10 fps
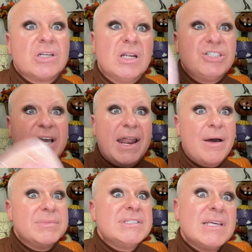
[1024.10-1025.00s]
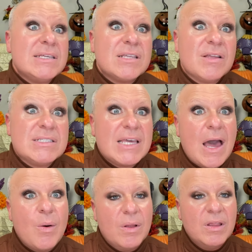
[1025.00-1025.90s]
going to check it out and see. So let's see
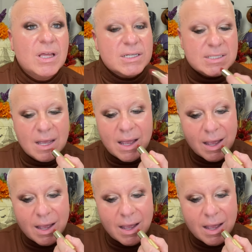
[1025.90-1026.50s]
how it looks.